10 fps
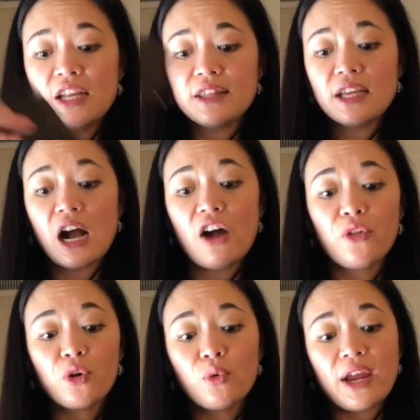The
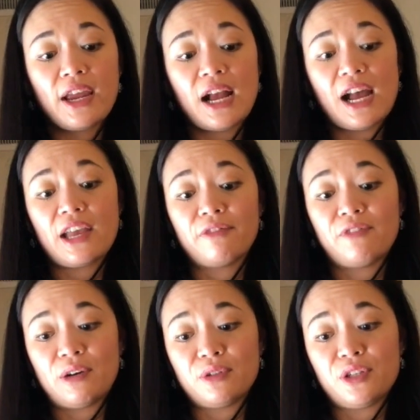other way I have
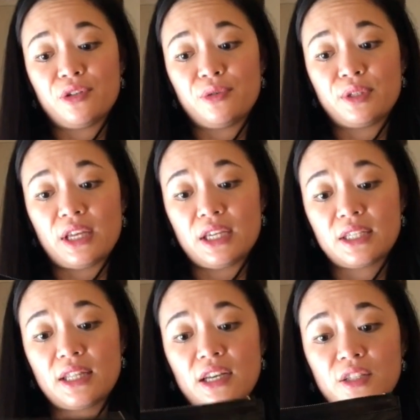found to use
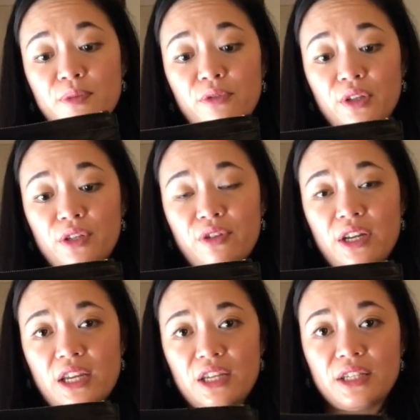this that has been really
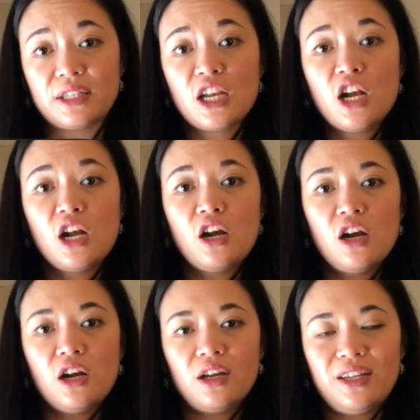great is,
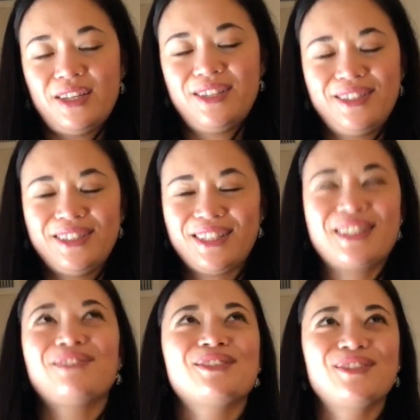this
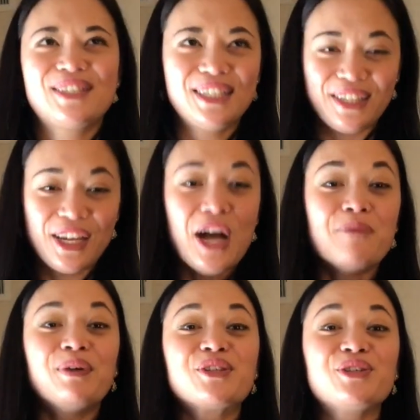sounds so silly,
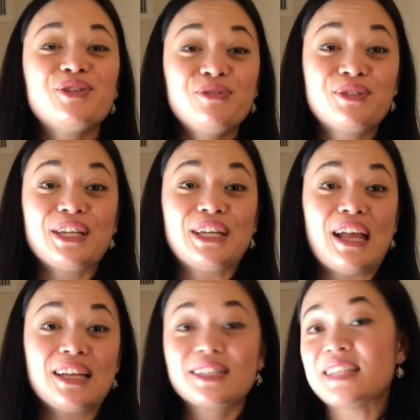but to use it
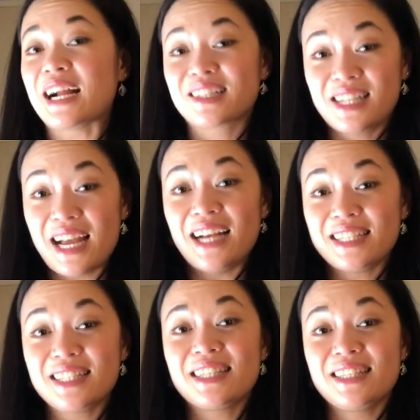exactly
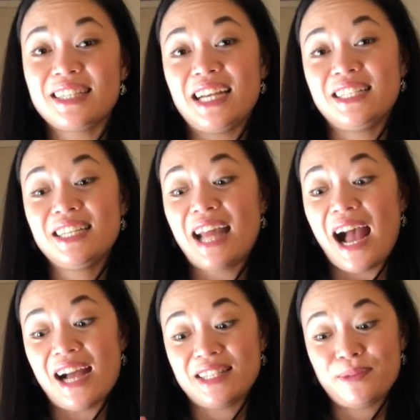as it's intended,
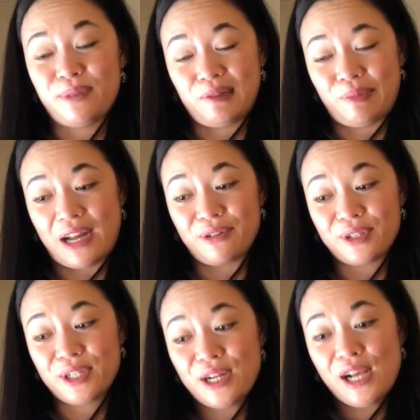as a bill
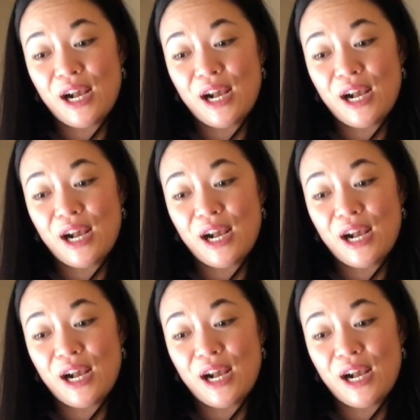pouch.